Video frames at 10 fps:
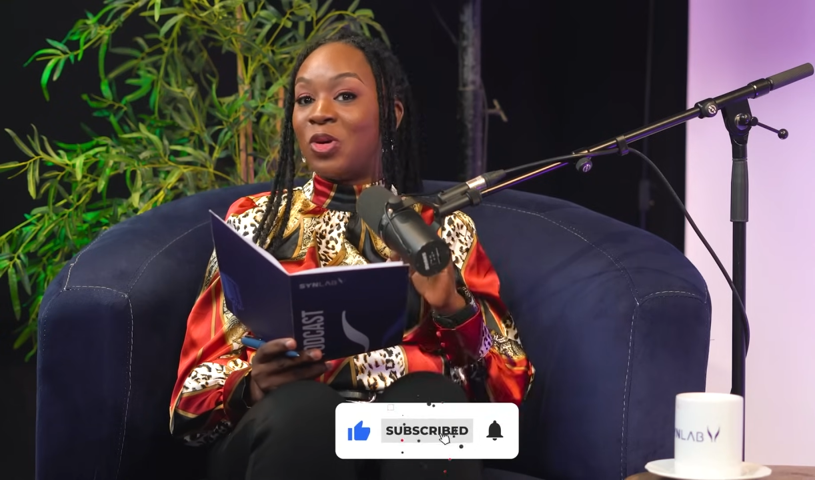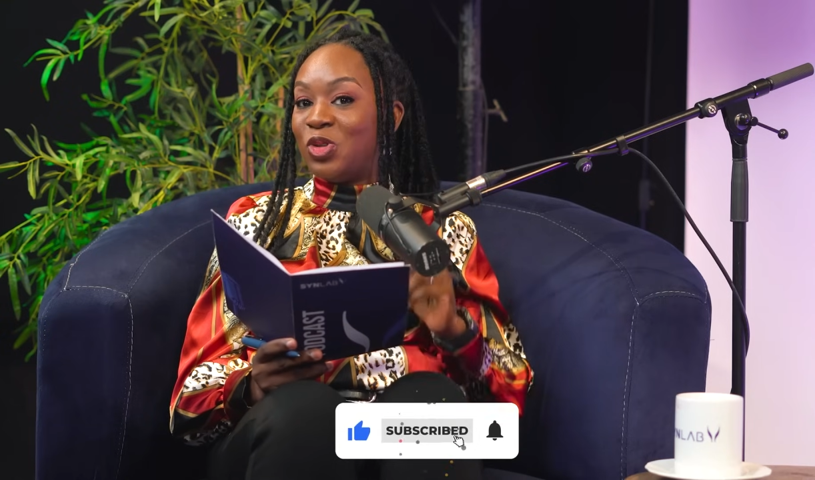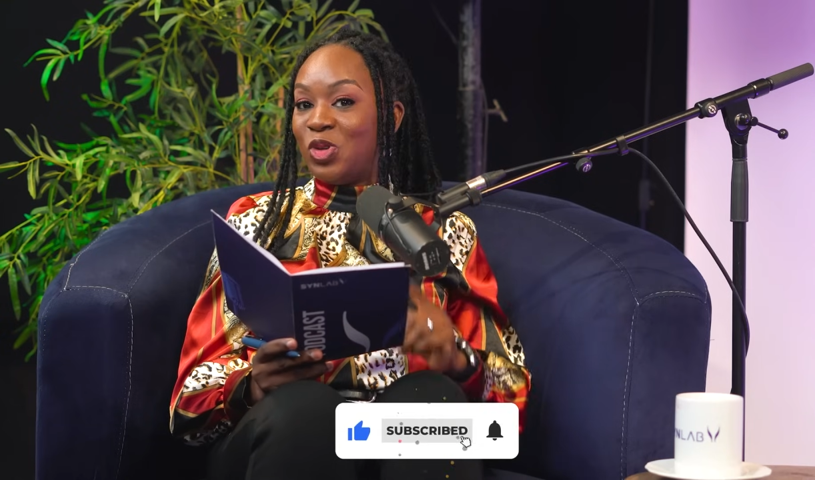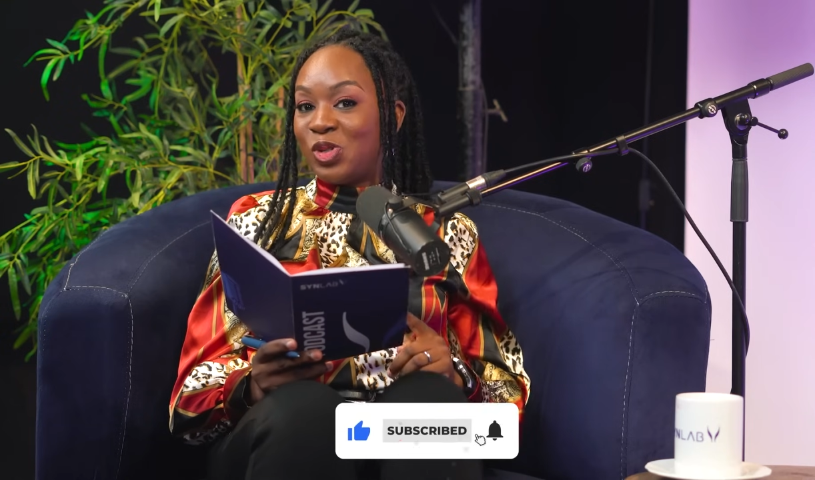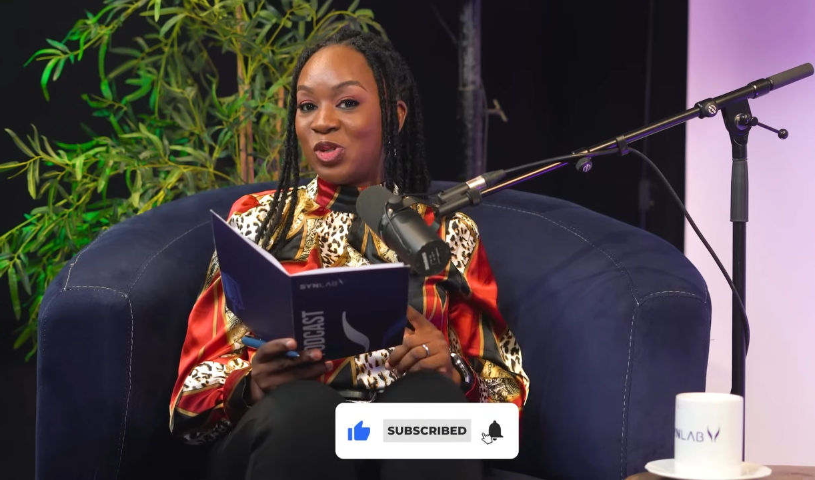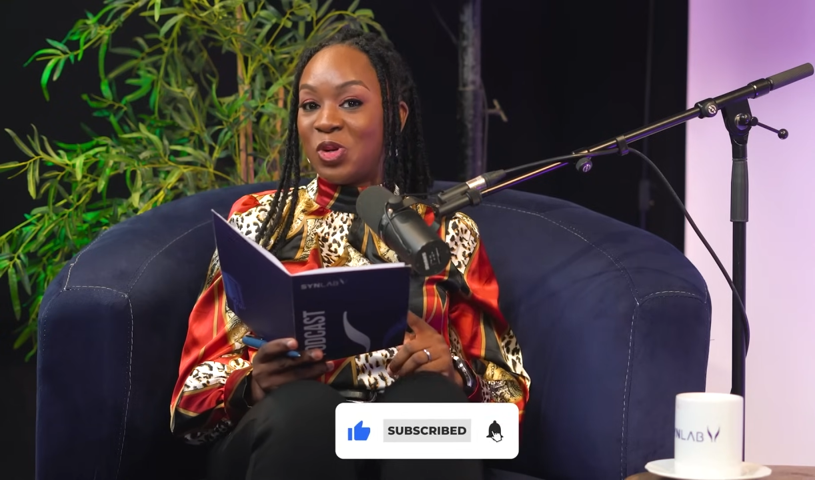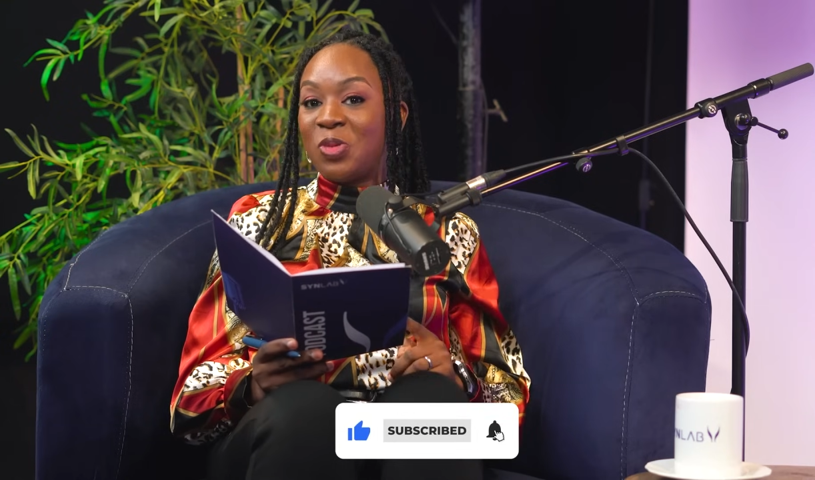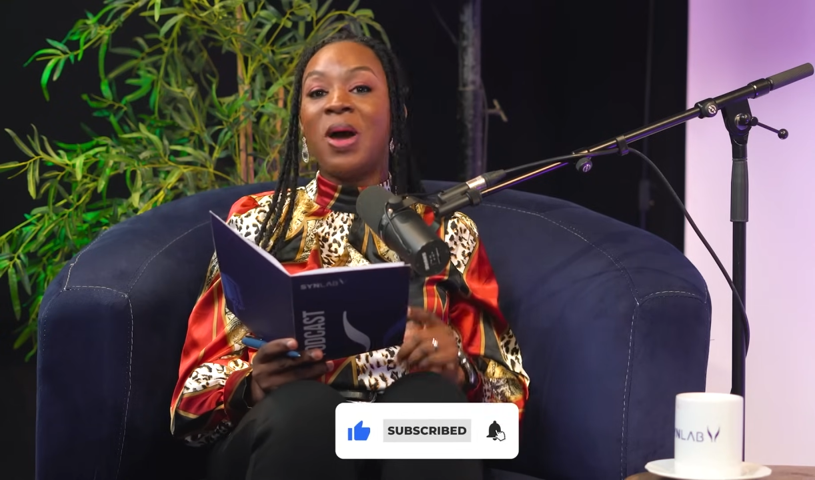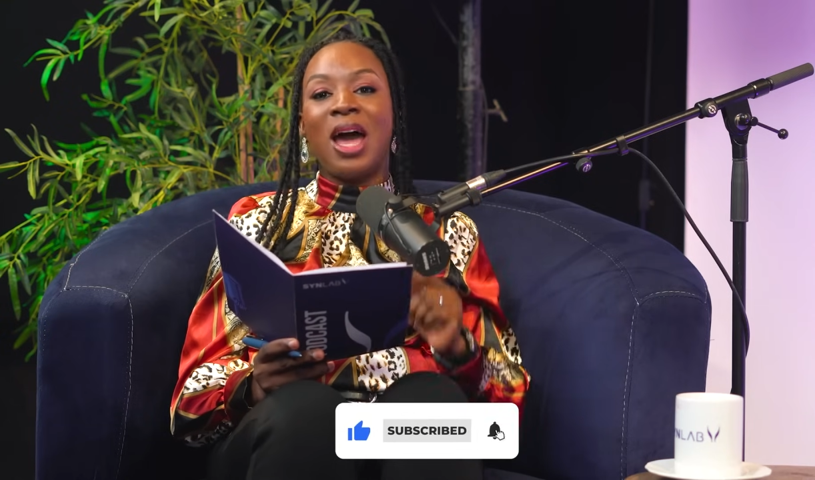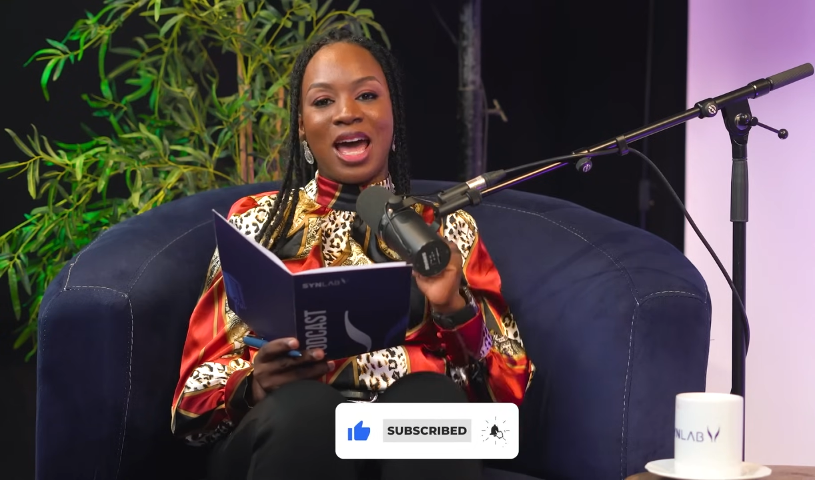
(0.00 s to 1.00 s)
on
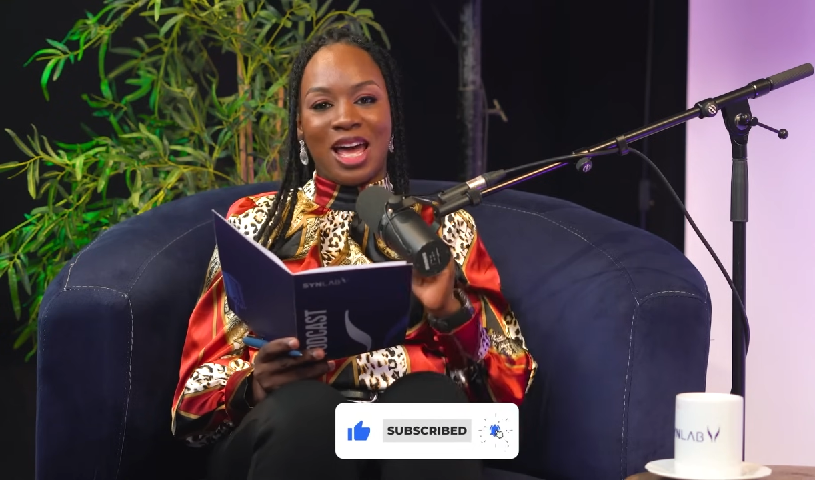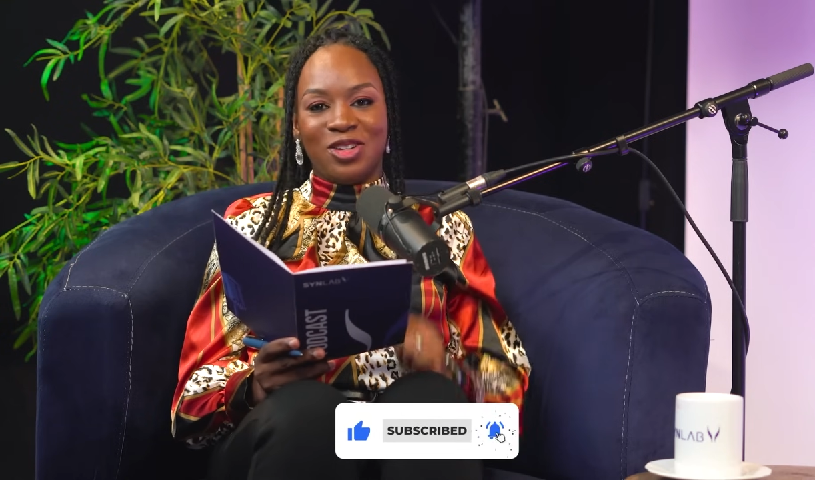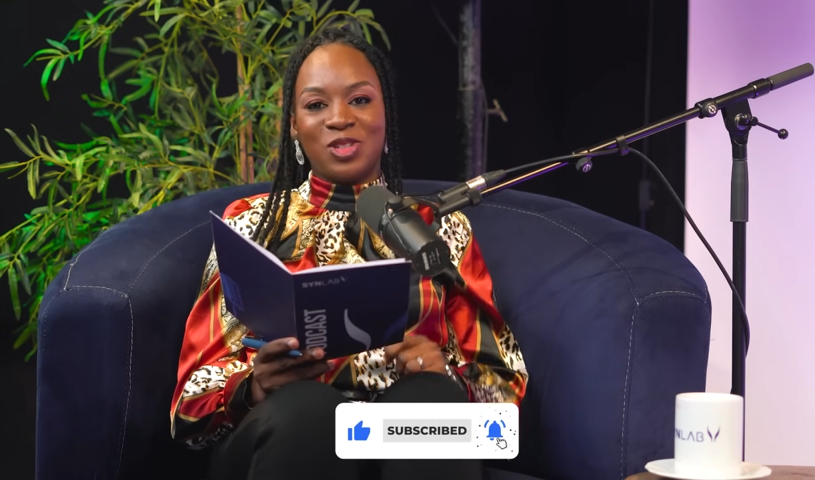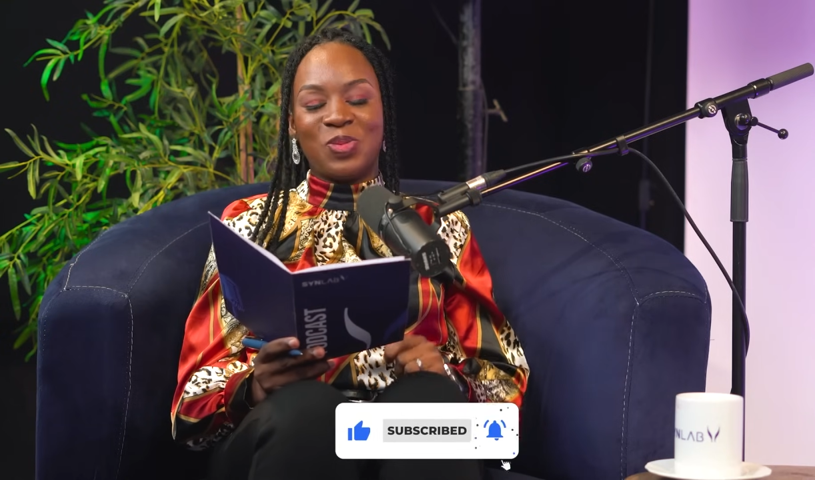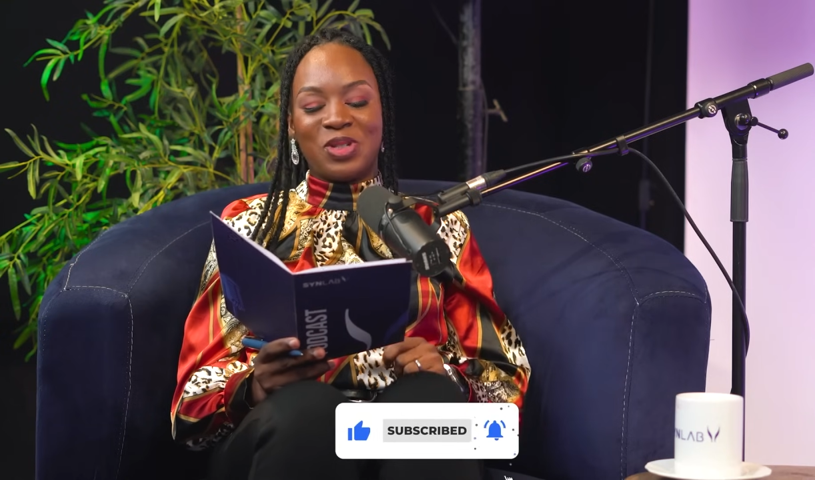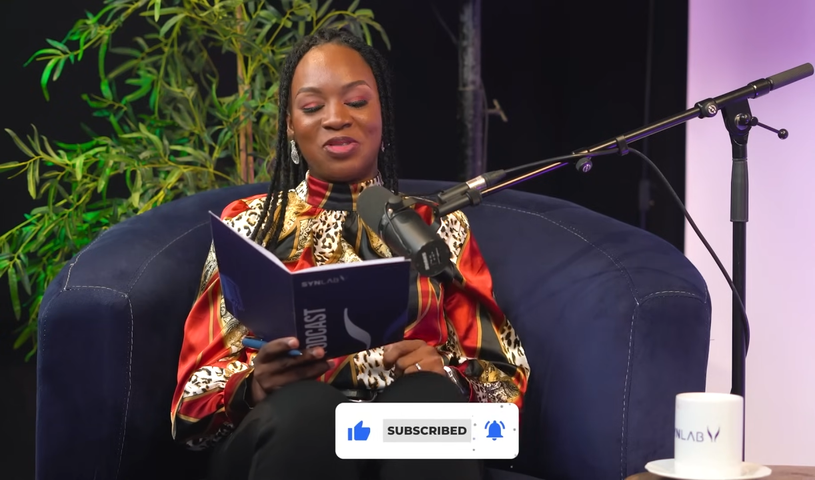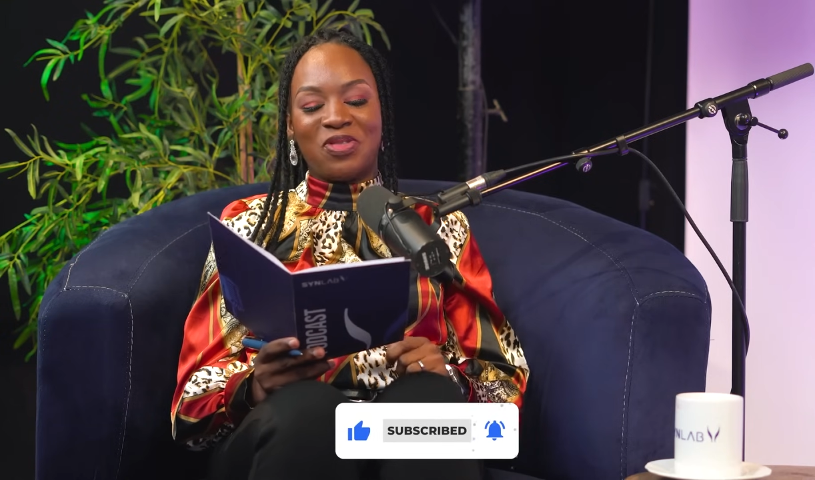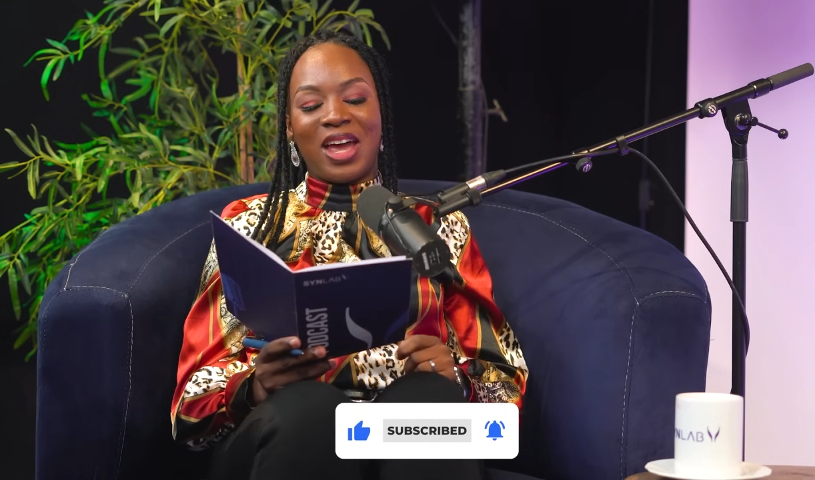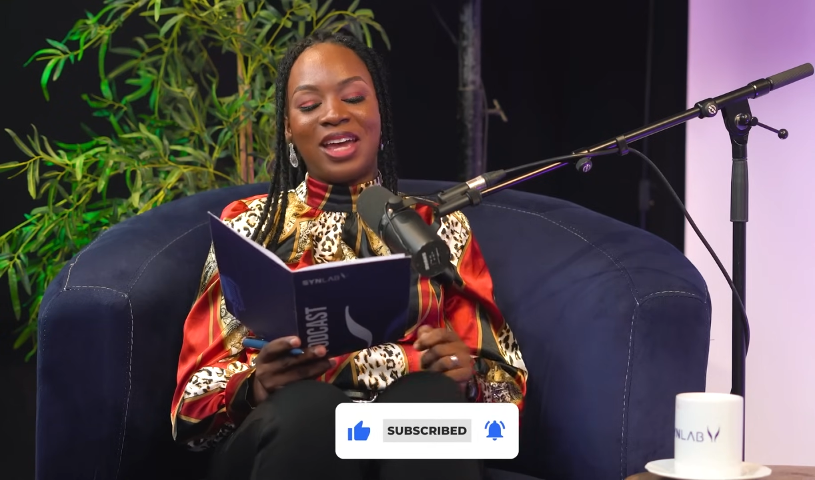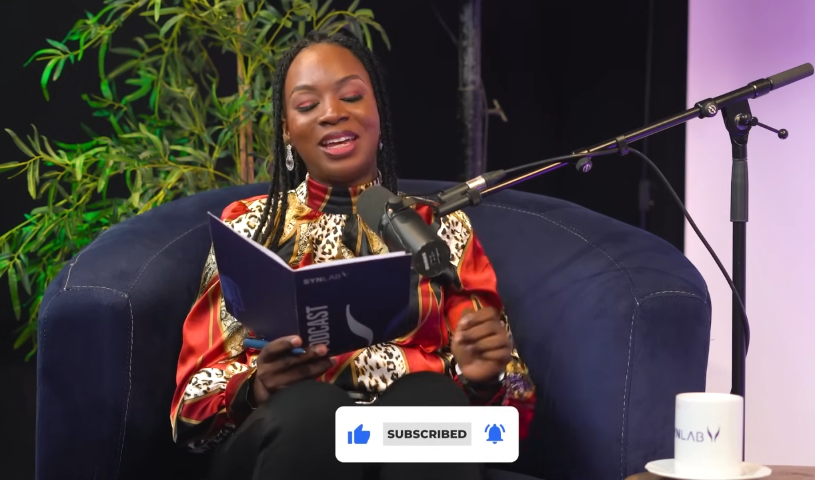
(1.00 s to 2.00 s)
YouTube and on
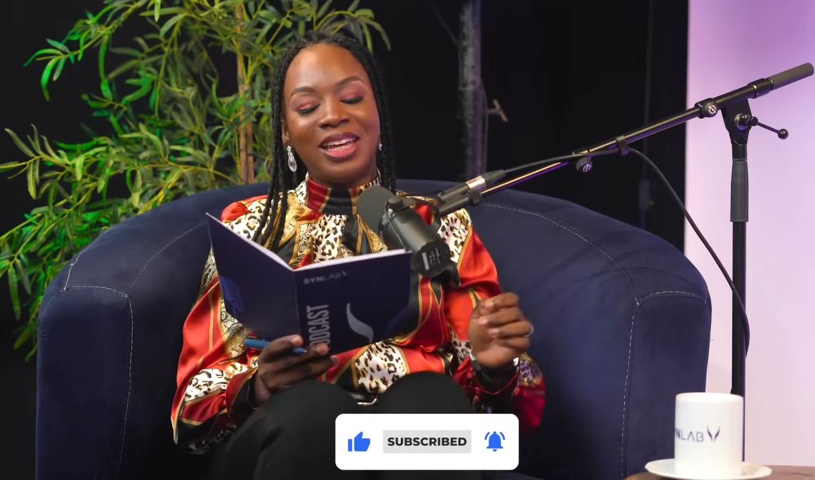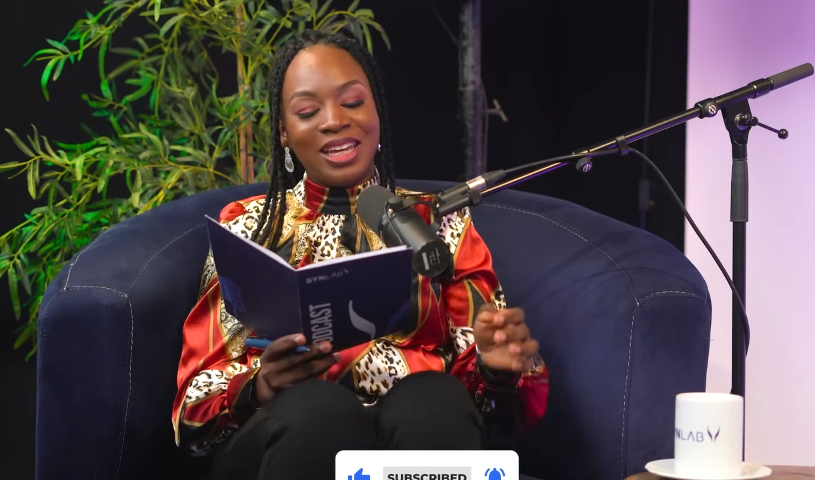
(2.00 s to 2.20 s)
Spotify.